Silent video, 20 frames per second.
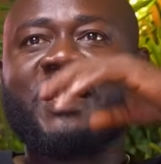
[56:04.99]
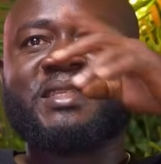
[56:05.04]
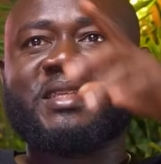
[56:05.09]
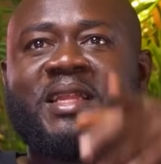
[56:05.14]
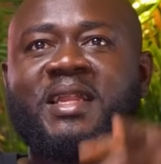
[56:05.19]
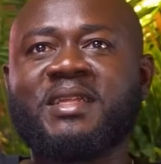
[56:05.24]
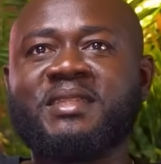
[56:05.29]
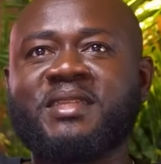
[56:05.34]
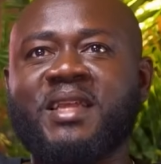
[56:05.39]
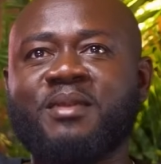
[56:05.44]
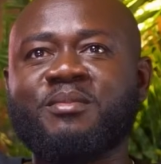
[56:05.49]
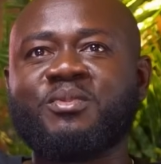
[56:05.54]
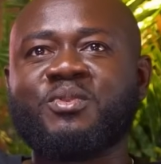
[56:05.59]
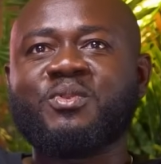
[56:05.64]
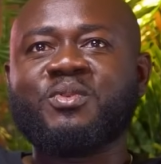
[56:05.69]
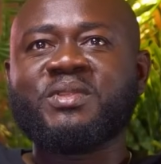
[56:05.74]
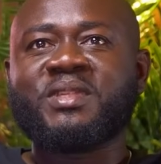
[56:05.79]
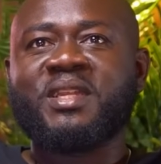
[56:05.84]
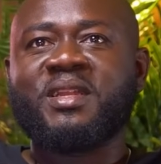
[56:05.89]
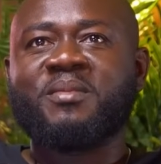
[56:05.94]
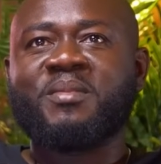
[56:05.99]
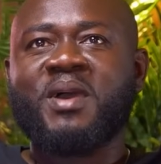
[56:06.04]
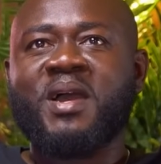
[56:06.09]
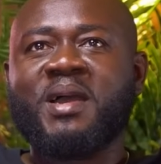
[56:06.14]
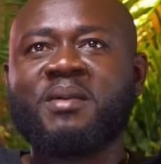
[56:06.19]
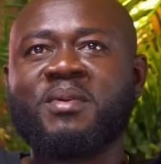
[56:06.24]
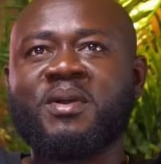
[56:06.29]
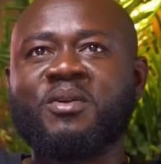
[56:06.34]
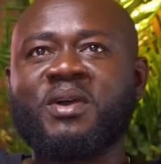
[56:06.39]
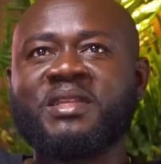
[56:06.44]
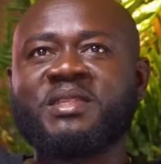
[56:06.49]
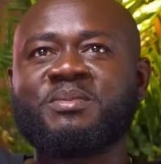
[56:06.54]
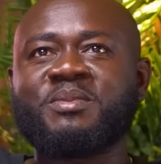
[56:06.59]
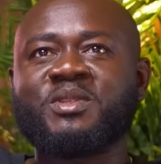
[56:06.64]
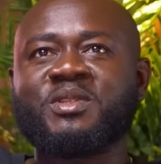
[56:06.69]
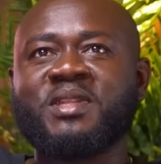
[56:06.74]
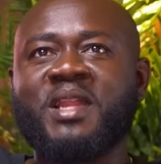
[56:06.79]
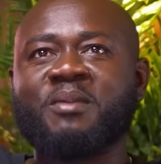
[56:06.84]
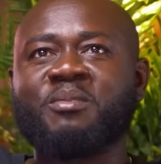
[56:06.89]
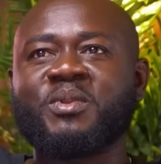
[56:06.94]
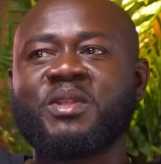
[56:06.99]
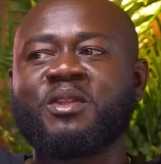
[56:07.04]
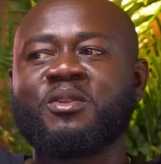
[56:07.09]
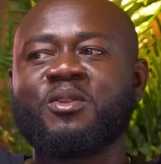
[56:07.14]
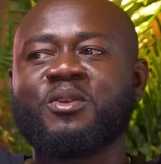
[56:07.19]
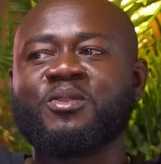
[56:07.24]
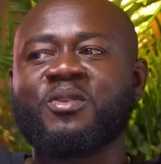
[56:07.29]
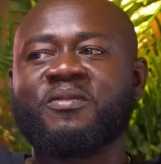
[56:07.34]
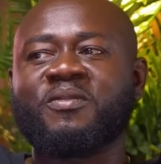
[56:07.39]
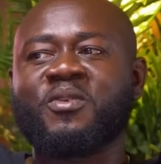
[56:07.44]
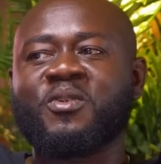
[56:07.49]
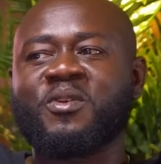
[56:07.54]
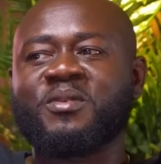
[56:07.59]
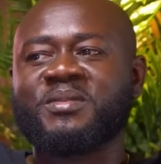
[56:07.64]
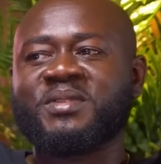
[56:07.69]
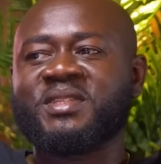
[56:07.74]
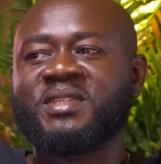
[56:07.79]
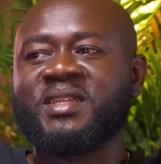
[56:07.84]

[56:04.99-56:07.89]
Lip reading: as at that time too, Unzena Mahama has been slapped with a lot of corruption.